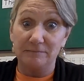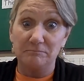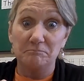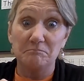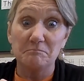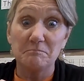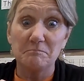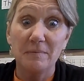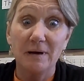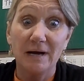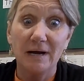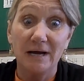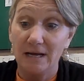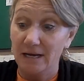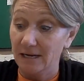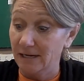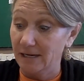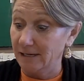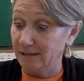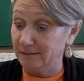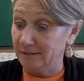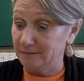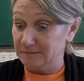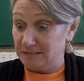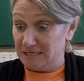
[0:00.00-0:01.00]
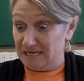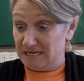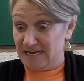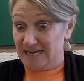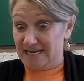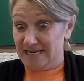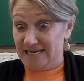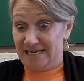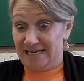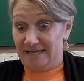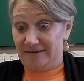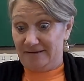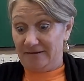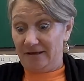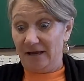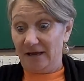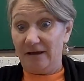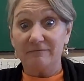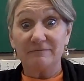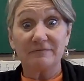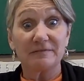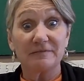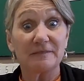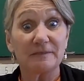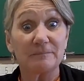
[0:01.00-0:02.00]
of
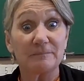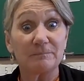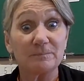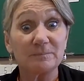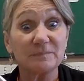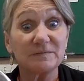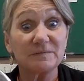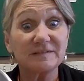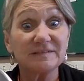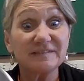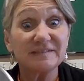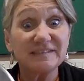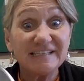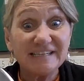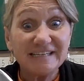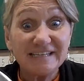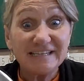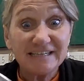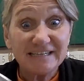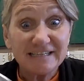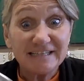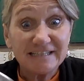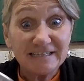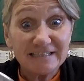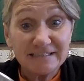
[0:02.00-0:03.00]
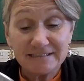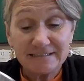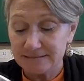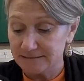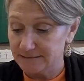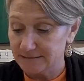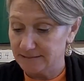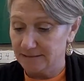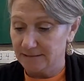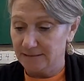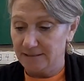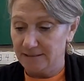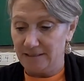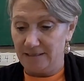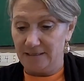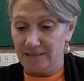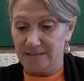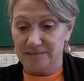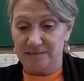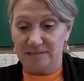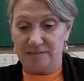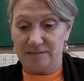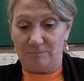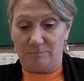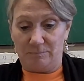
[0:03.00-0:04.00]
seeds and
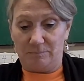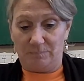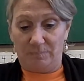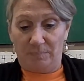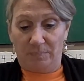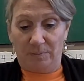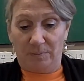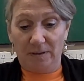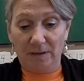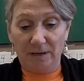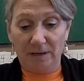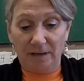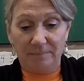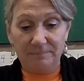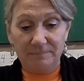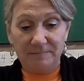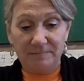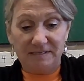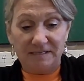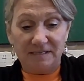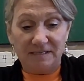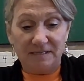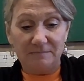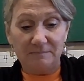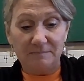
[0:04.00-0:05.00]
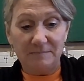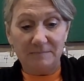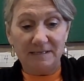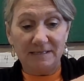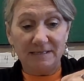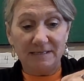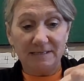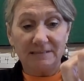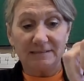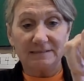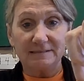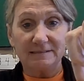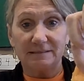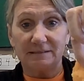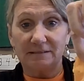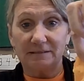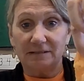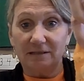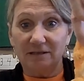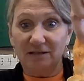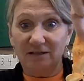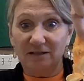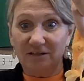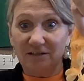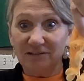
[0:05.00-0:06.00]
some pumpkin mix.
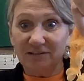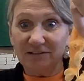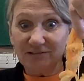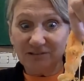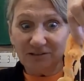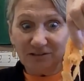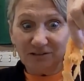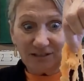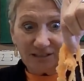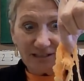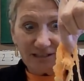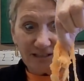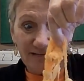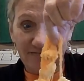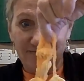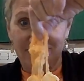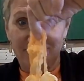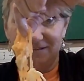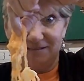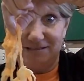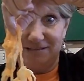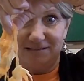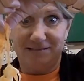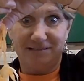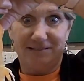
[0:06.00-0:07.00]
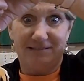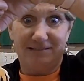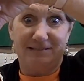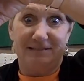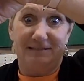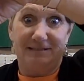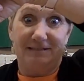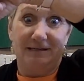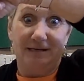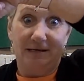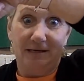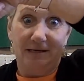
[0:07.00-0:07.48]
Look at this.